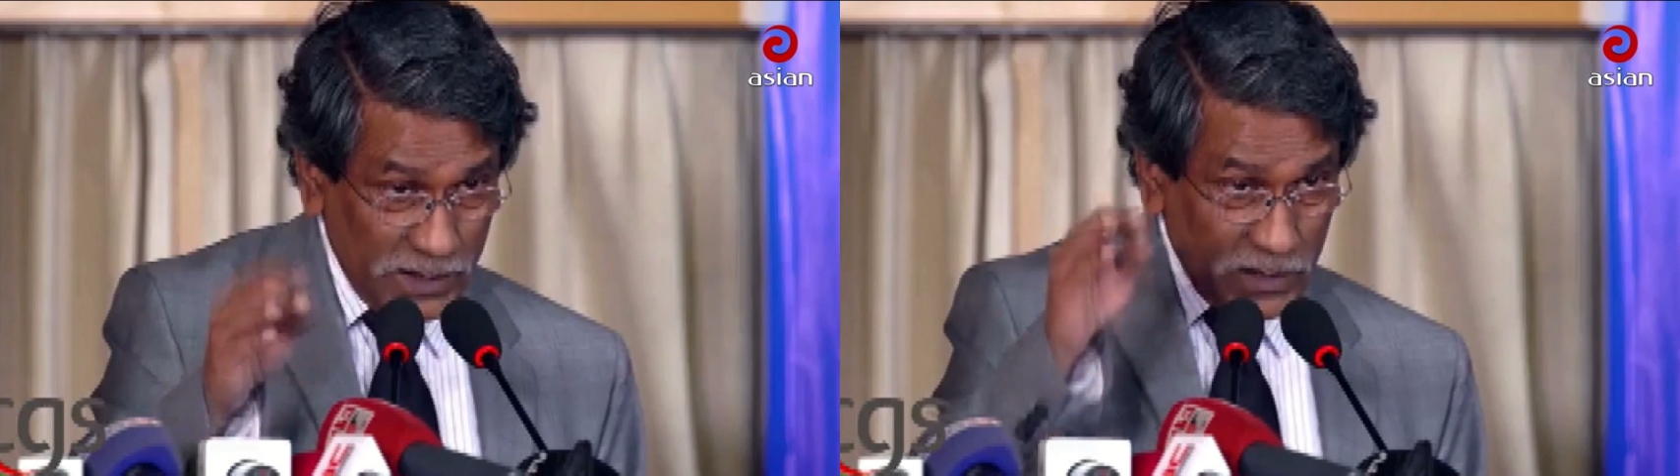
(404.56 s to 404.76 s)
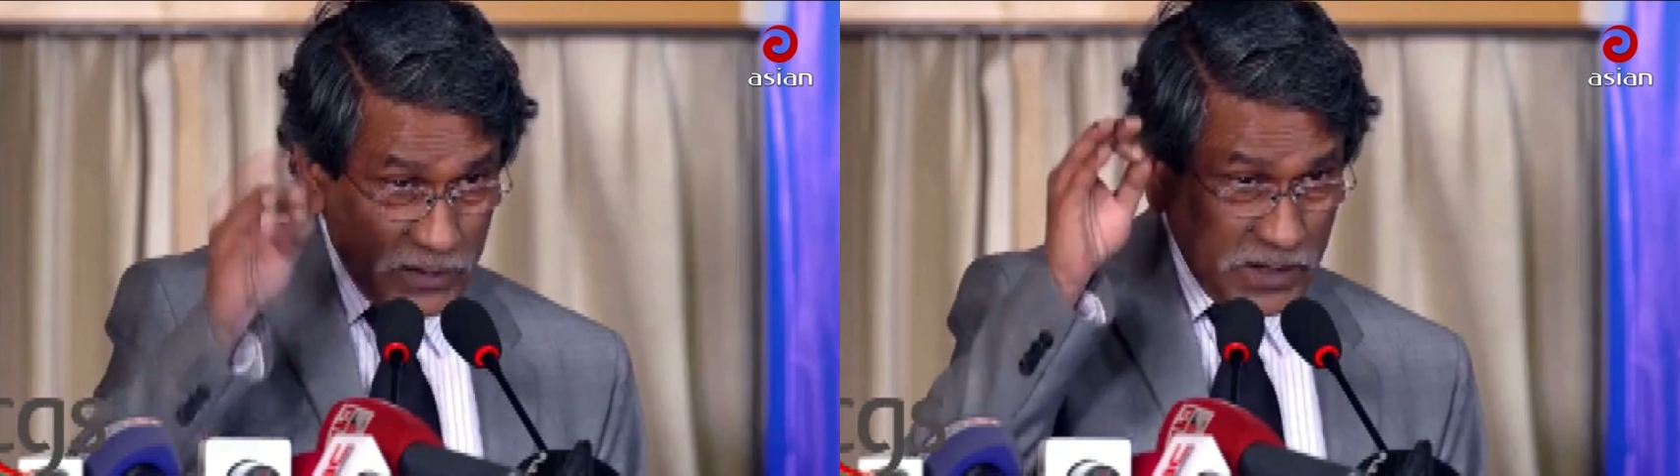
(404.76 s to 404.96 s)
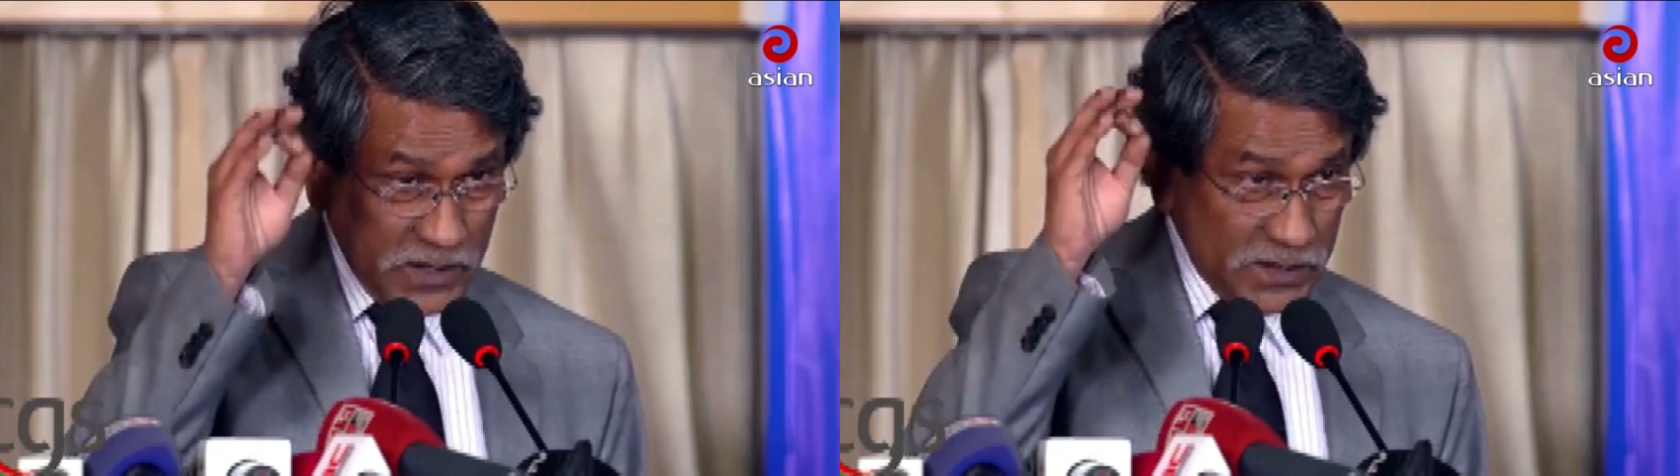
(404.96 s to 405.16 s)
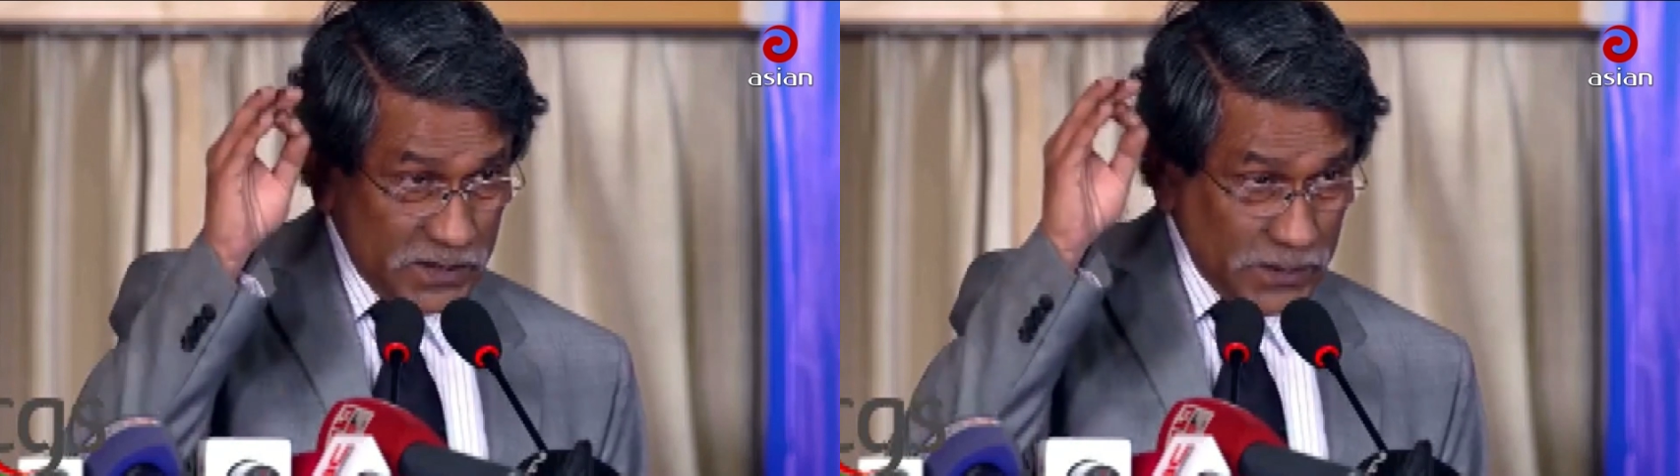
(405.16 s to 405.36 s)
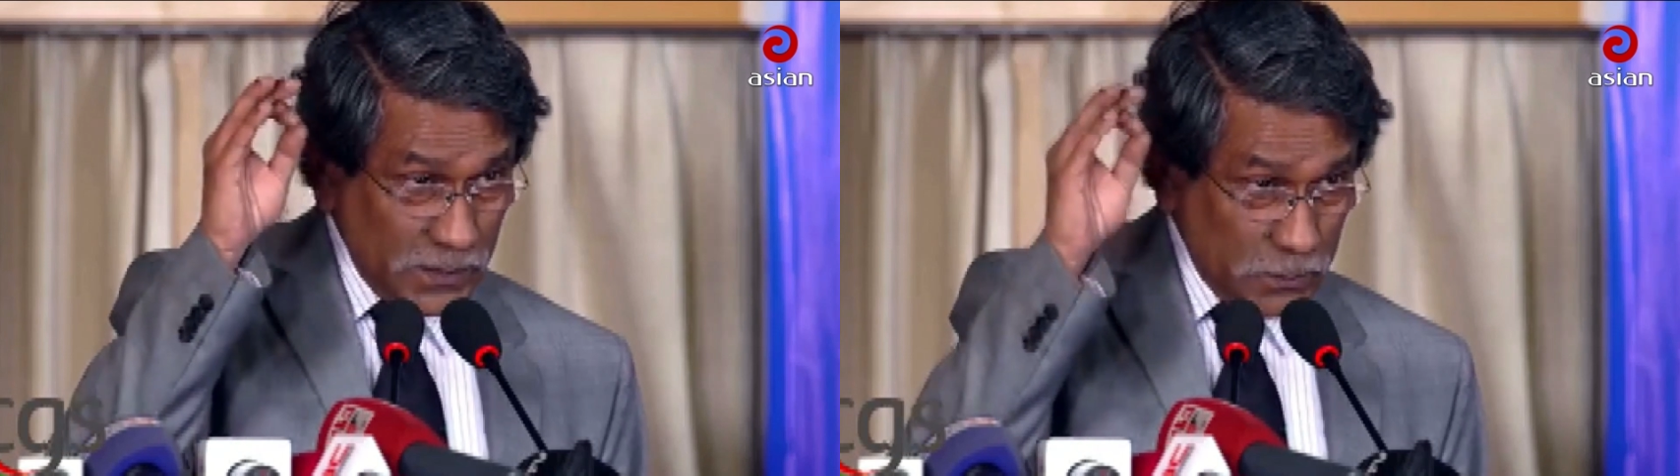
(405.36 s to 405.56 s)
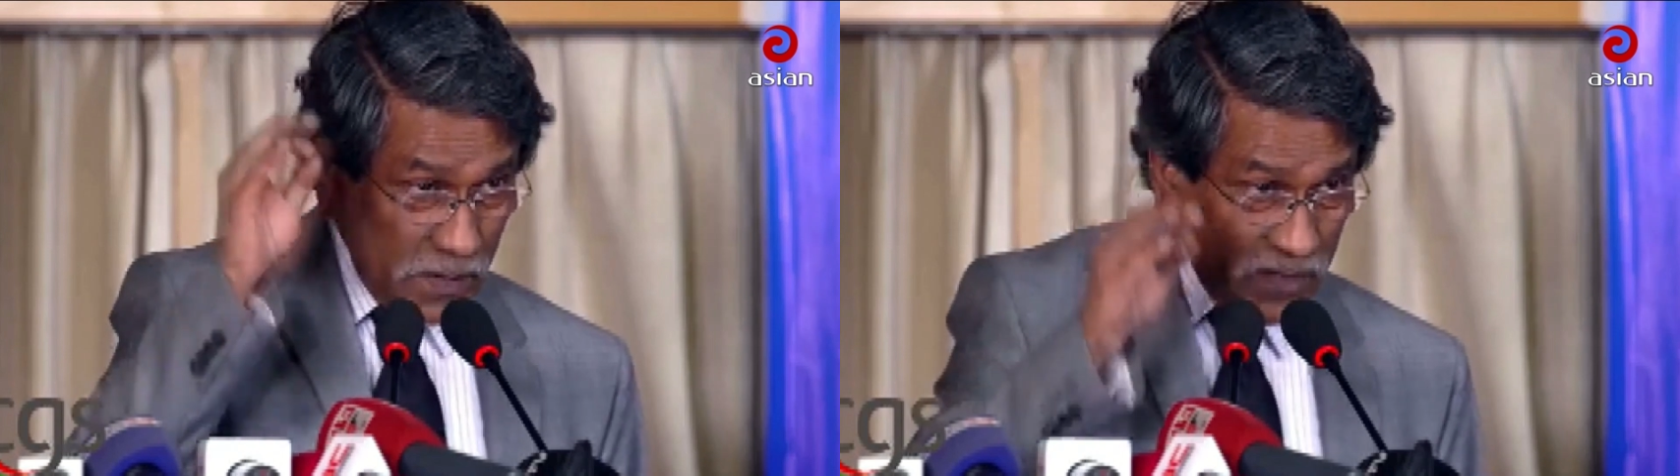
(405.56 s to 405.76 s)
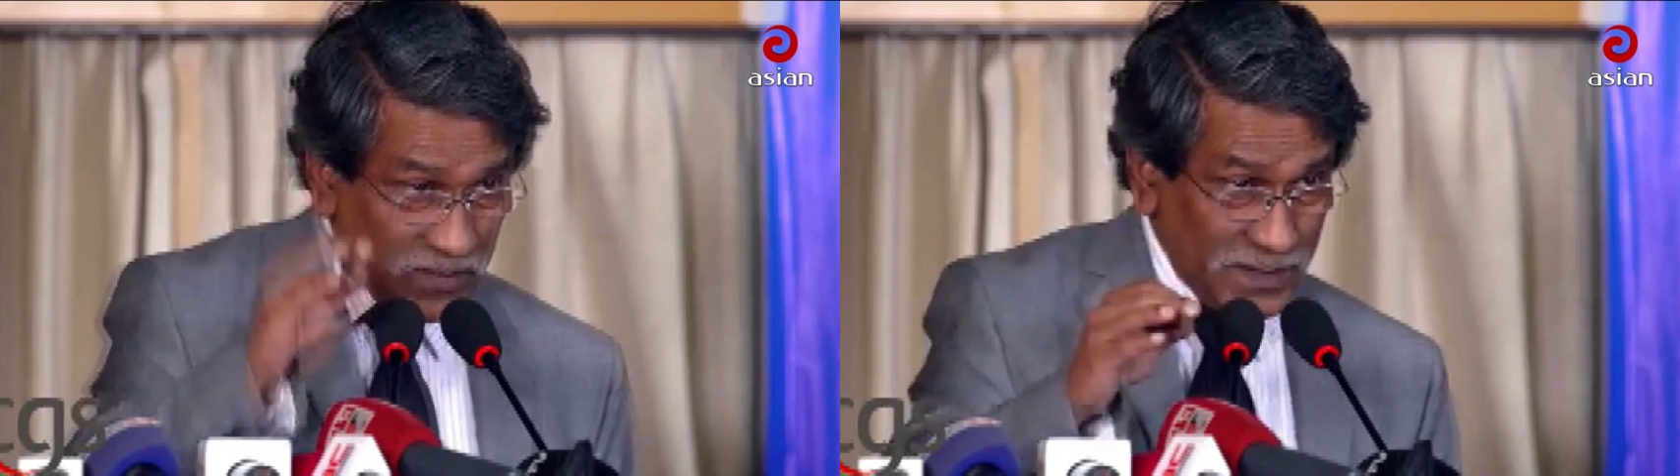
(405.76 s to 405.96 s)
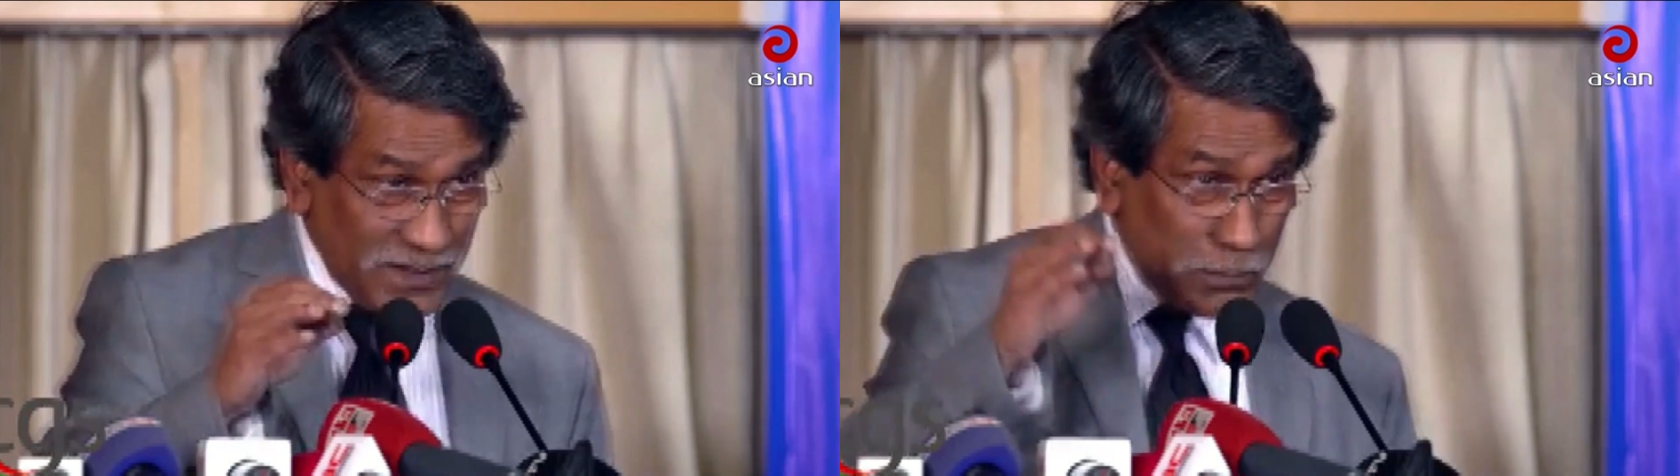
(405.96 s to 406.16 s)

This is the basic